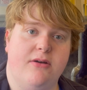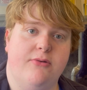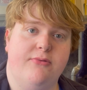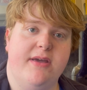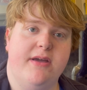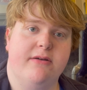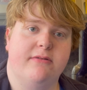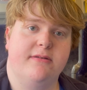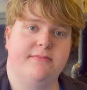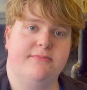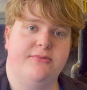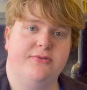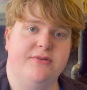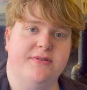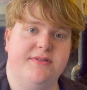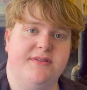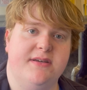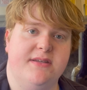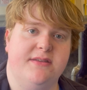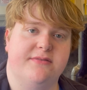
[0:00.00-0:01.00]
we are on
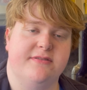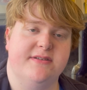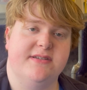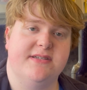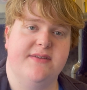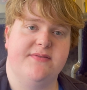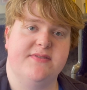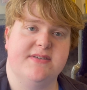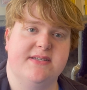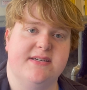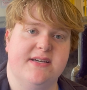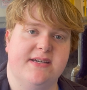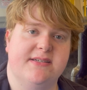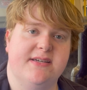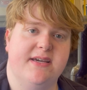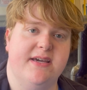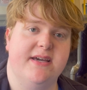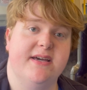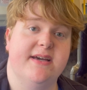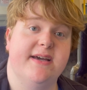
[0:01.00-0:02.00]
board the 376
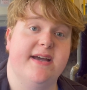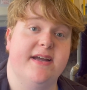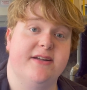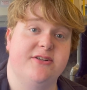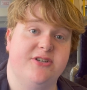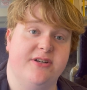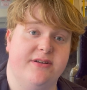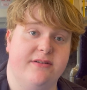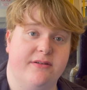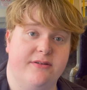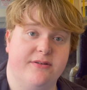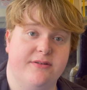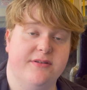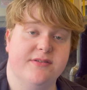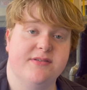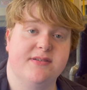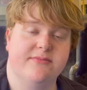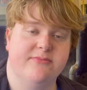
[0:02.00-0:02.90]
here at Charing Cross,